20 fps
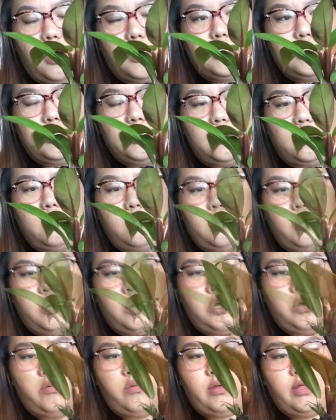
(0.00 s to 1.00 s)
awesome,
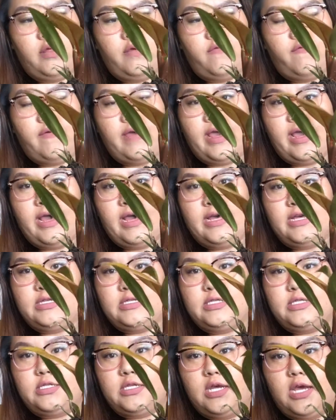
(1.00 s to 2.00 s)
growing really
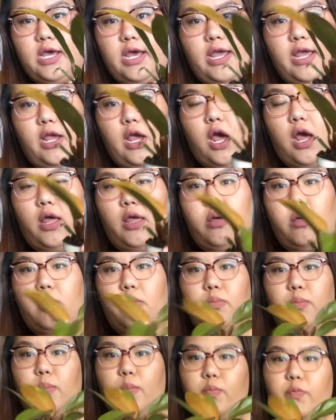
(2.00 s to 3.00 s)
fast. I got
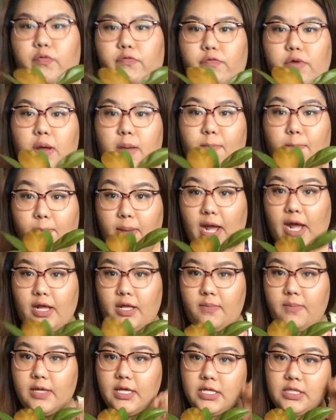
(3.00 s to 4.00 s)
him from
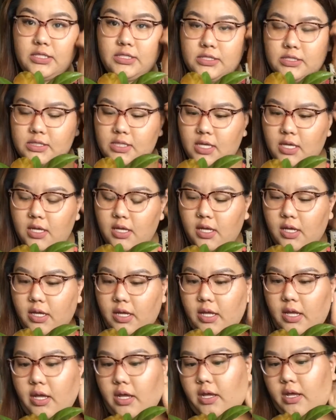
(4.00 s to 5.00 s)
Bachman's
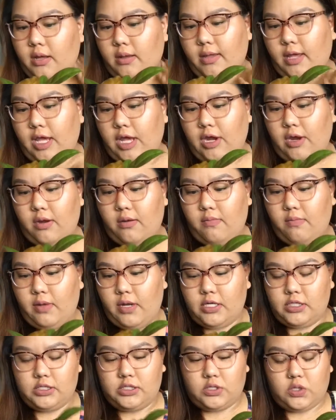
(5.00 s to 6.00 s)
here in
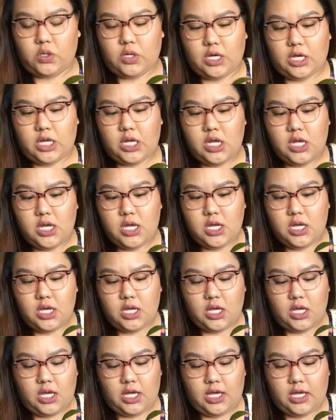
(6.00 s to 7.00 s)
Minnesota,
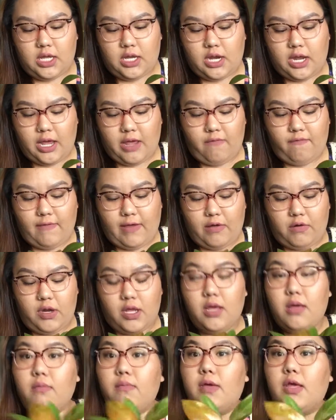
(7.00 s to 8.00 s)
and I found
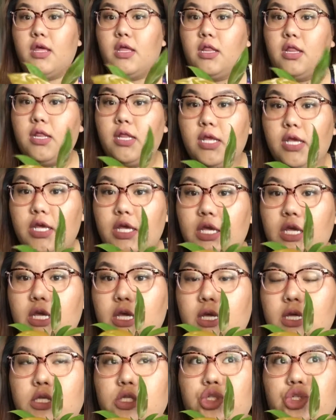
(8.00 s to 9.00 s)
him in
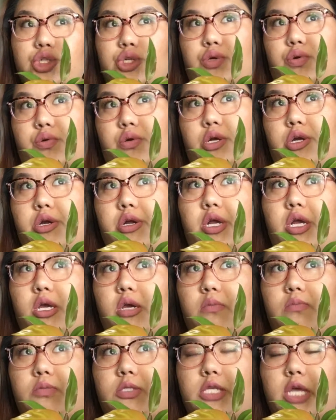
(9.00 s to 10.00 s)
the
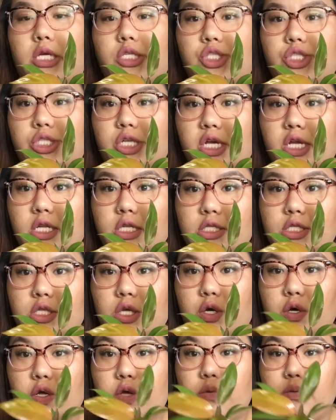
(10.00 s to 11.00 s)
terrarium section.
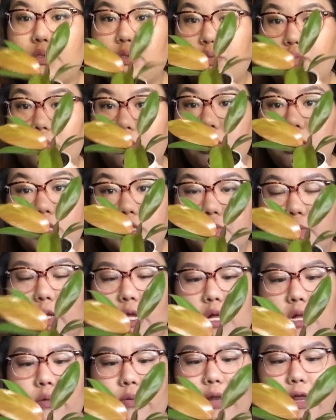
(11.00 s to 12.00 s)
So he was really
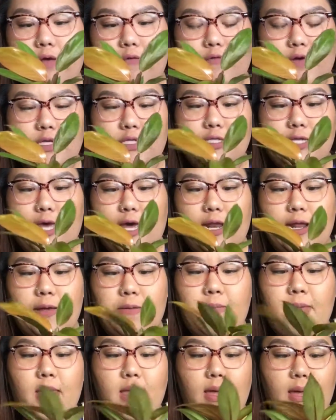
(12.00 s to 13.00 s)
small when I first got
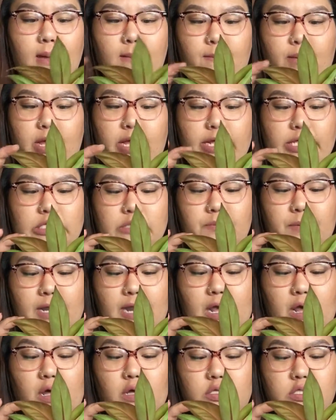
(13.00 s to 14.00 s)
him, but he's
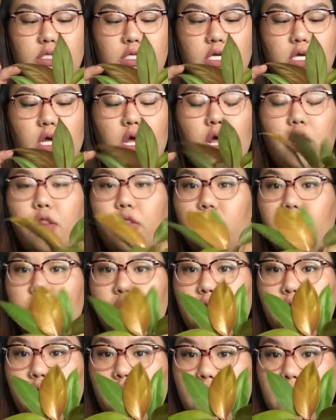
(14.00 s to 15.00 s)
put out
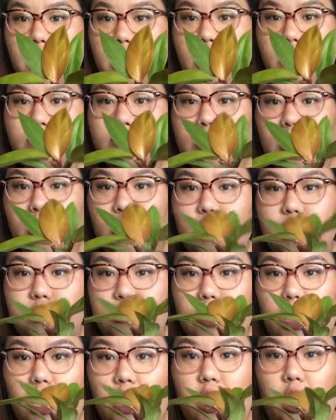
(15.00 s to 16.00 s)
3 new leaves and
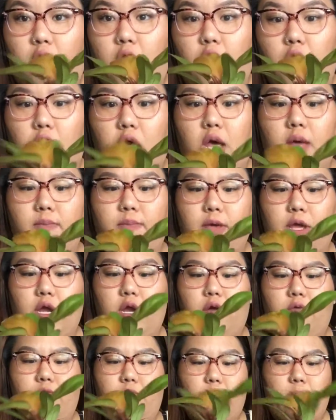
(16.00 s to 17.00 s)
he's gotten a lot
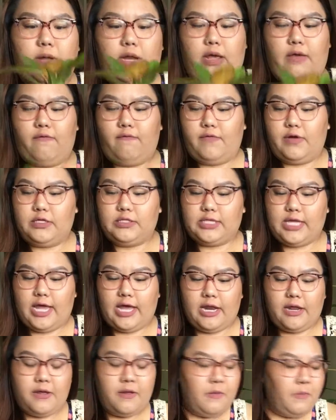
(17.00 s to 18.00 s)
bigger from when I first
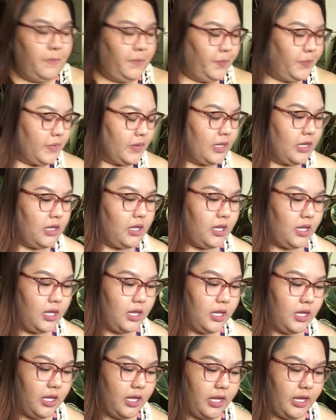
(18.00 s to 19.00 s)
had him.
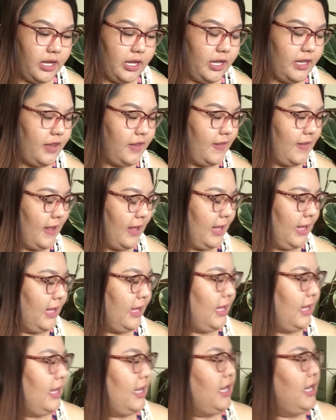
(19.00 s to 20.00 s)
And
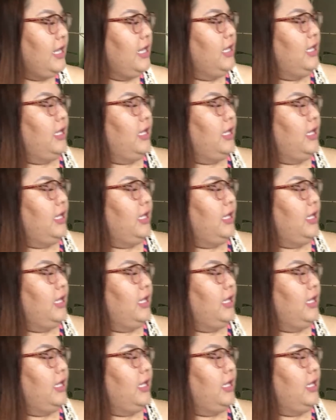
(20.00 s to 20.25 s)
then